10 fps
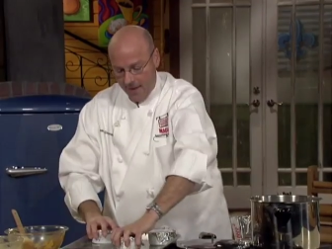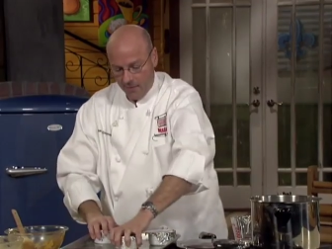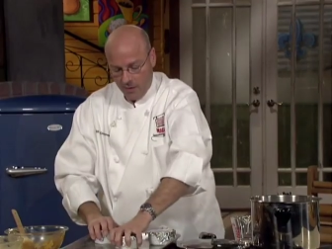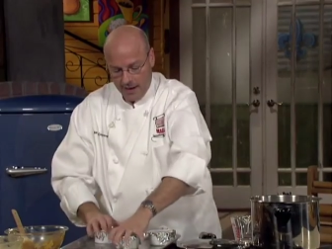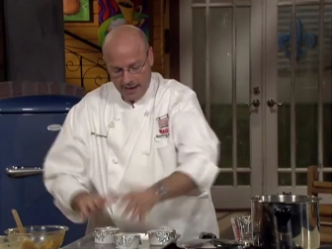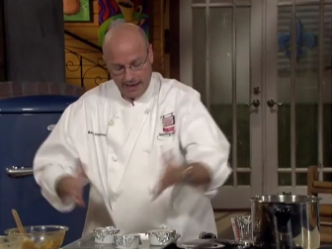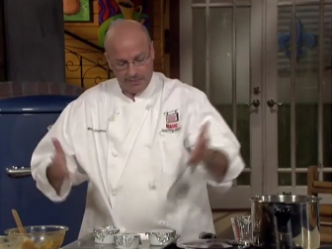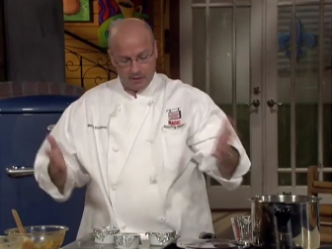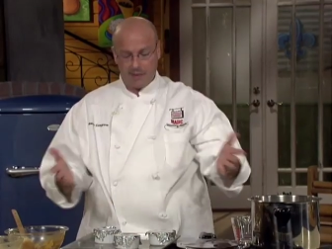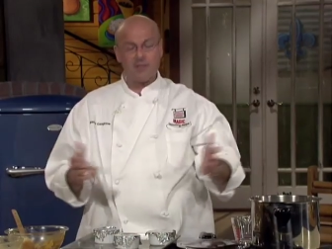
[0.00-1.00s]
And I
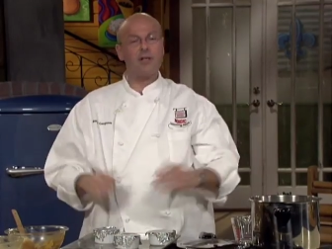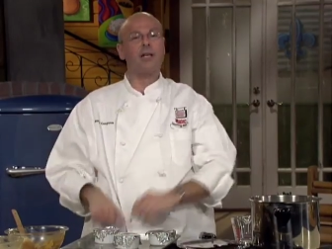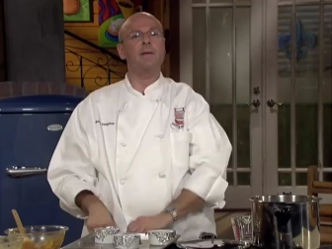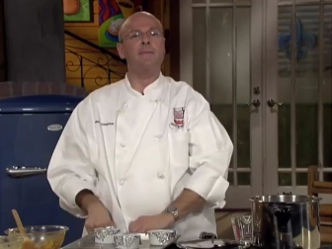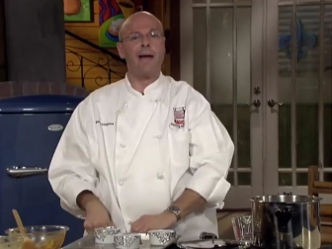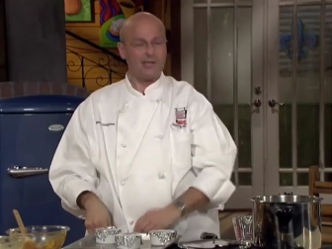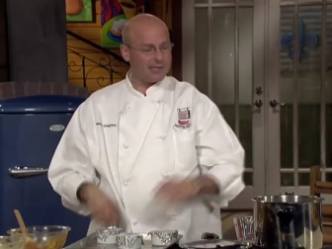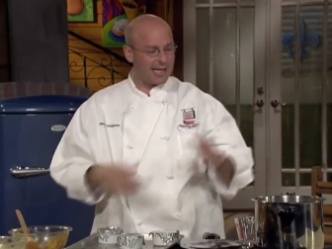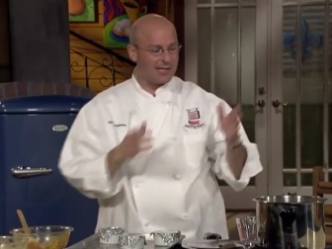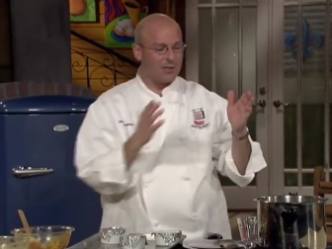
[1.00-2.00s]
don't have to cook them in
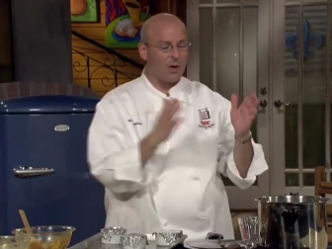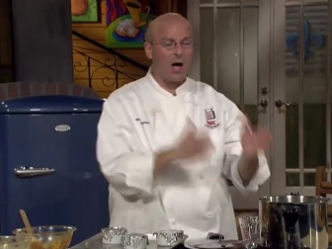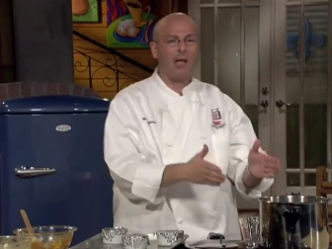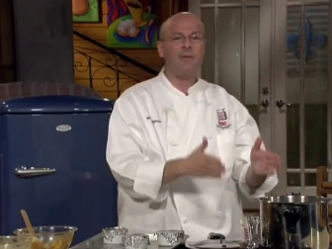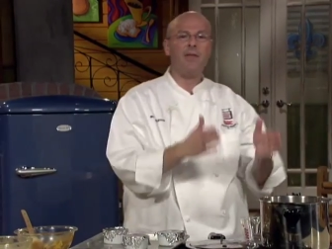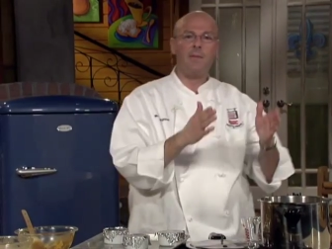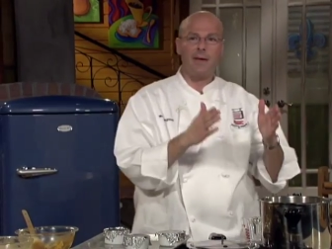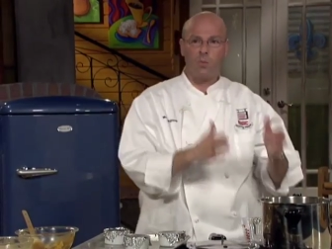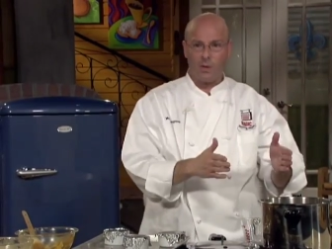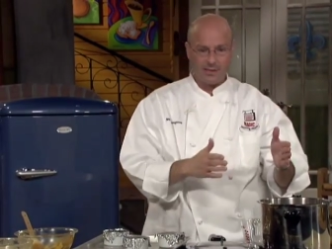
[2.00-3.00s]
batches. I can do all of them
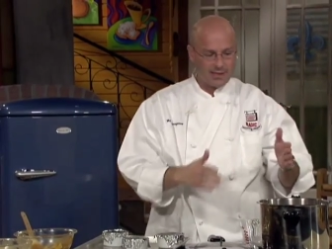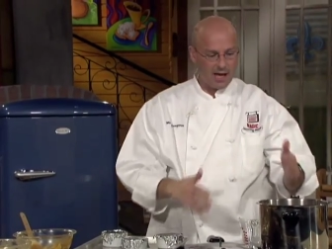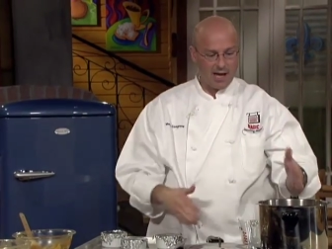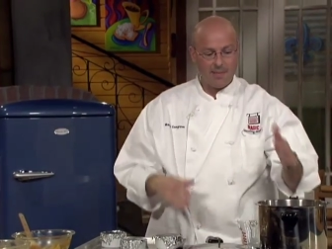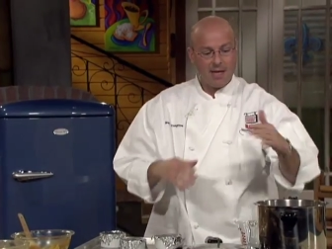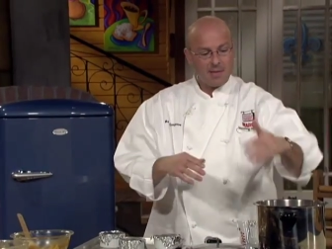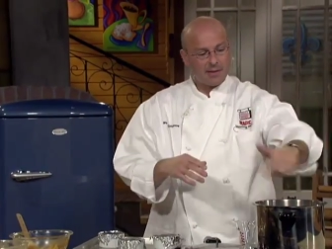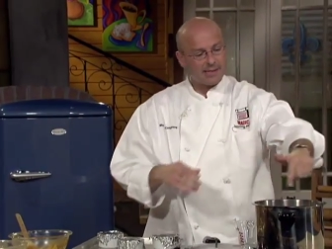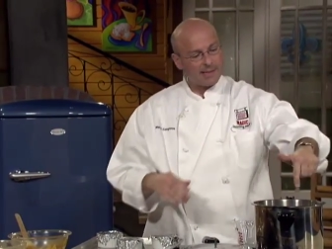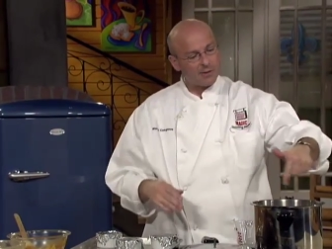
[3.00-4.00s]
at one time
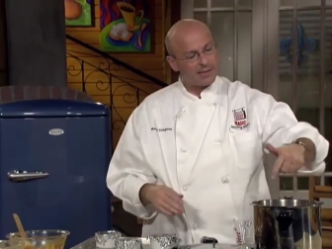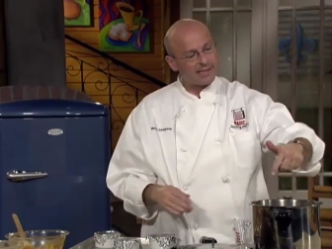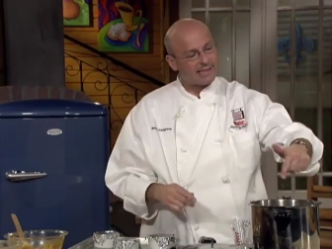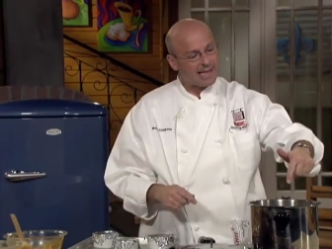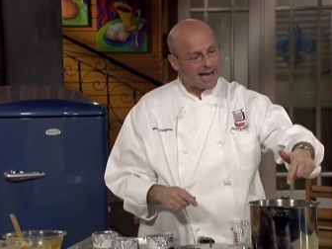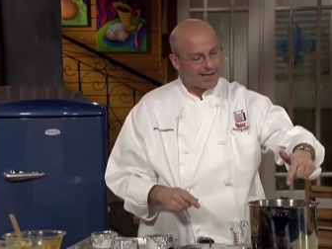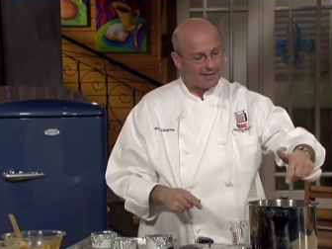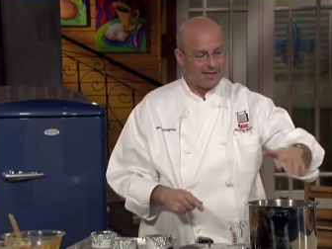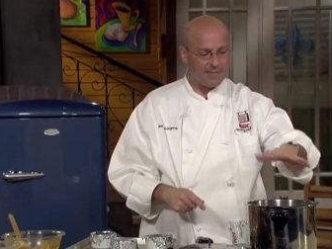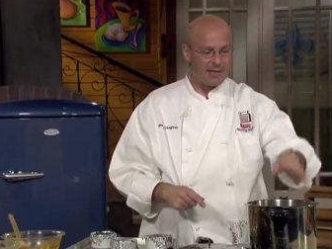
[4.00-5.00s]
because I'm going to
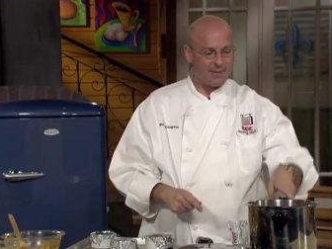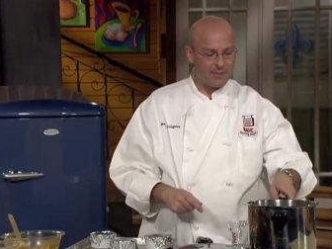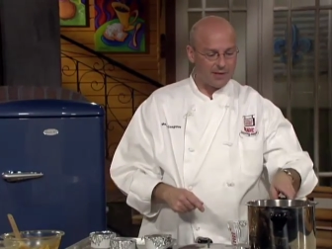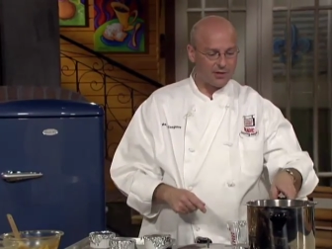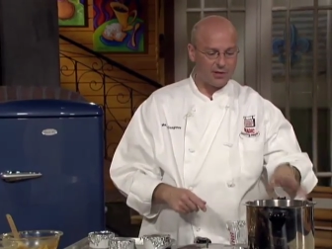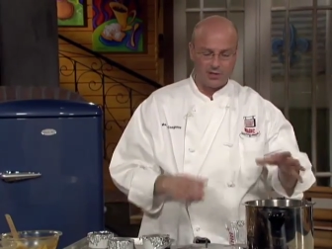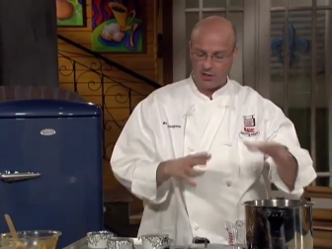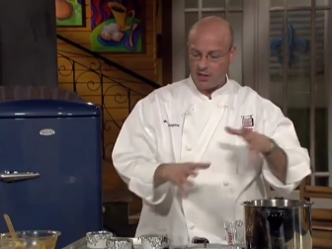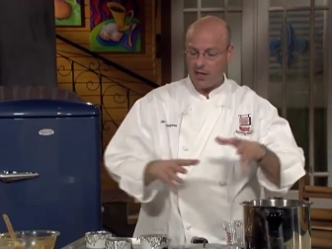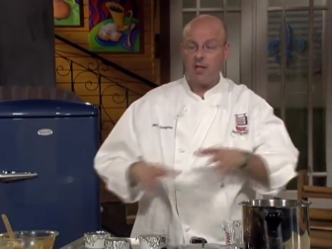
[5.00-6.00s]
stack them in the pressure
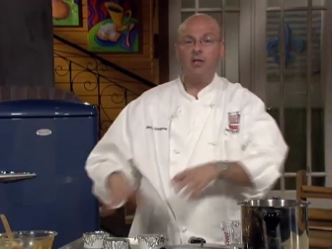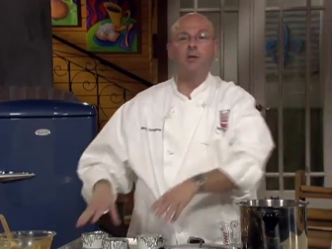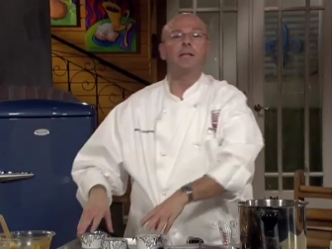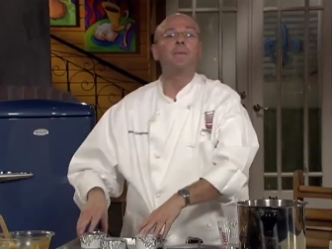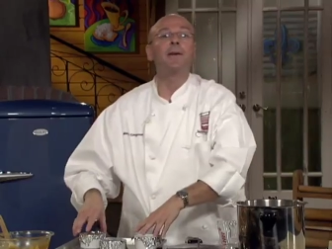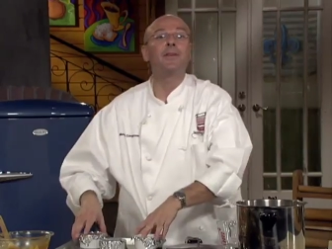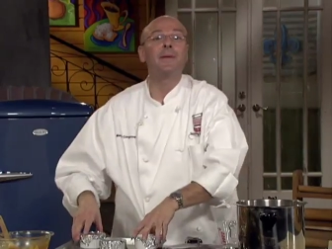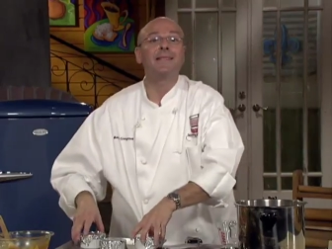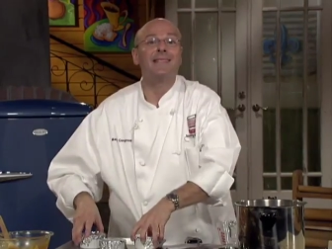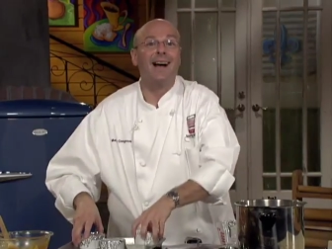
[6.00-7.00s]
cooker using a
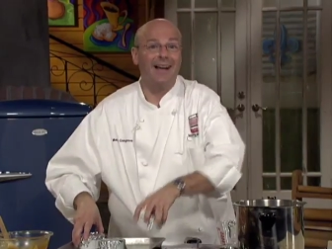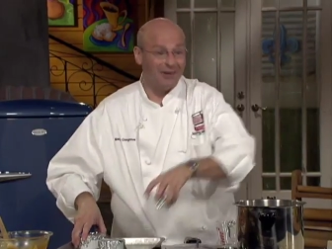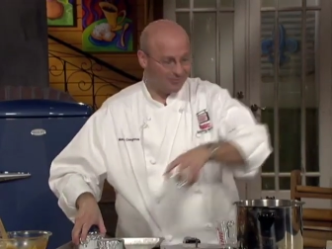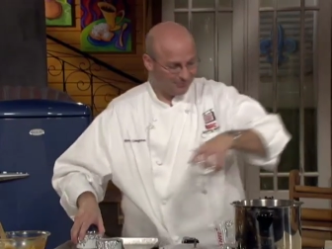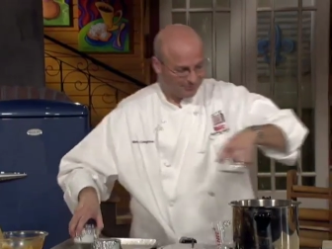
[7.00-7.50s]
pyramid style.